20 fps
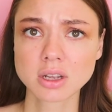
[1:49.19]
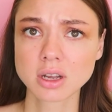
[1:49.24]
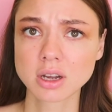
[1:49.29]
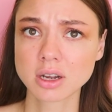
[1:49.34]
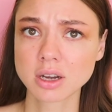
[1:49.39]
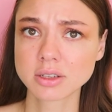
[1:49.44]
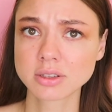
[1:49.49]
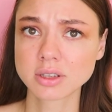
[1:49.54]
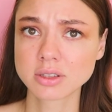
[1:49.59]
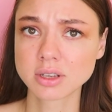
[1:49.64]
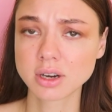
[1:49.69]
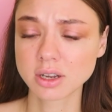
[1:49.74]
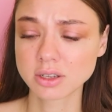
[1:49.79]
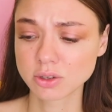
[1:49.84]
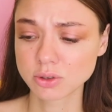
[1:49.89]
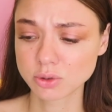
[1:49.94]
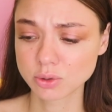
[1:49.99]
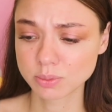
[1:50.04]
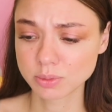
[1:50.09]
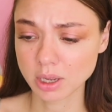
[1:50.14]
Kinda
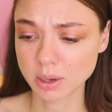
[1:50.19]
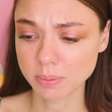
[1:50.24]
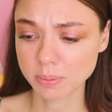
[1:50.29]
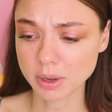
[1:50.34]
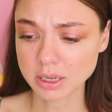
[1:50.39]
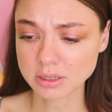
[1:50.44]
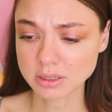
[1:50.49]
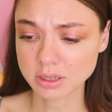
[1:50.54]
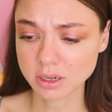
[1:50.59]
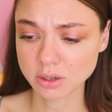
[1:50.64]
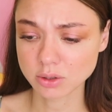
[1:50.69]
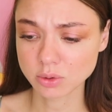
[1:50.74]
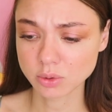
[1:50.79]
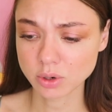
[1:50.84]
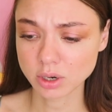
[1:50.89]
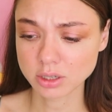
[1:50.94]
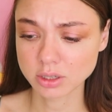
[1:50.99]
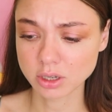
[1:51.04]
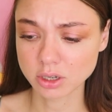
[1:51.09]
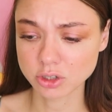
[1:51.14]
strange
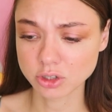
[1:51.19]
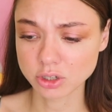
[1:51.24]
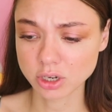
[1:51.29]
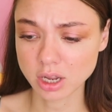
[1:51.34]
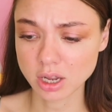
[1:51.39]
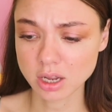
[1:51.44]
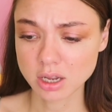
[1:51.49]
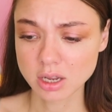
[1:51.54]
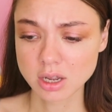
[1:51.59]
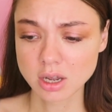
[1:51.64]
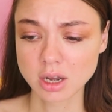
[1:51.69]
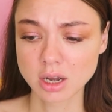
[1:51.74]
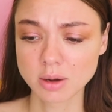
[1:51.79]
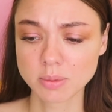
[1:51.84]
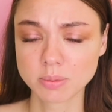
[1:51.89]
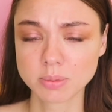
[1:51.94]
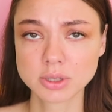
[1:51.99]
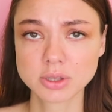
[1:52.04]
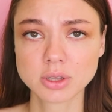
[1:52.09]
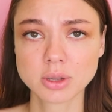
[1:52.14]
toothpaste which should
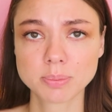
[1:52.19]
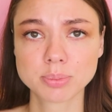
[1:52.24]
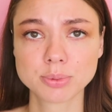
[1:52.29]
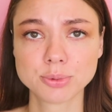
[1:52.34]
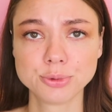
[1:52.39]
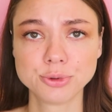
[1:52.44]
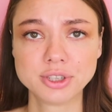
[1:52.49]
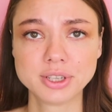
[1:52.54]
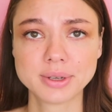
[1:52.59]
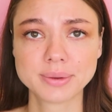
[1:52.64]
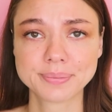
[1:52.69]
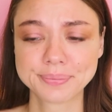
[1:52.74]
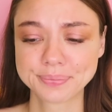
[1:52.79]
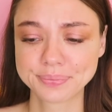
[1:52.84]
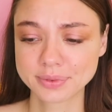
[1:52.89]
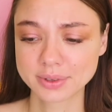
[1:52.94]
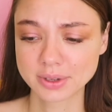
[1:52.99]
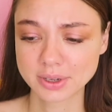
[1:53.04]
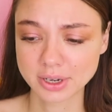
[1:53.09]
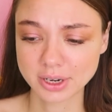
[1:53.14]
be on her belly
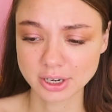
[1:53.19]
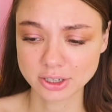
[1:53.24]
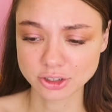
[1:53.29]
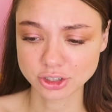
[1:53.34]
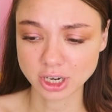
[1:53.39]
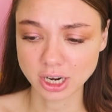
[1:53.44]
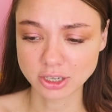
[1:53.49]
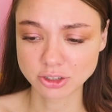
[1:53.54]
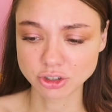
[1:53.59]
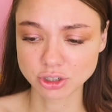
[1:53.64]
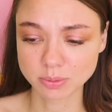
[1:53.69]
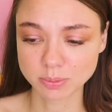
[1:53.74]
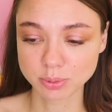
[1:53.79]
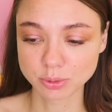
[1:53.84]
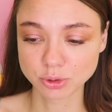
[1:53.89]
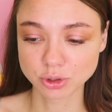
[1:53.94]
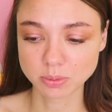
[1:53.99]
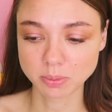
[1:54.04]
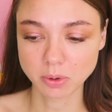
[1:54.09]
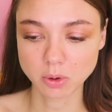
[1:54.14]
cat's
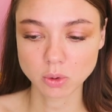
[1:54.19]
belly.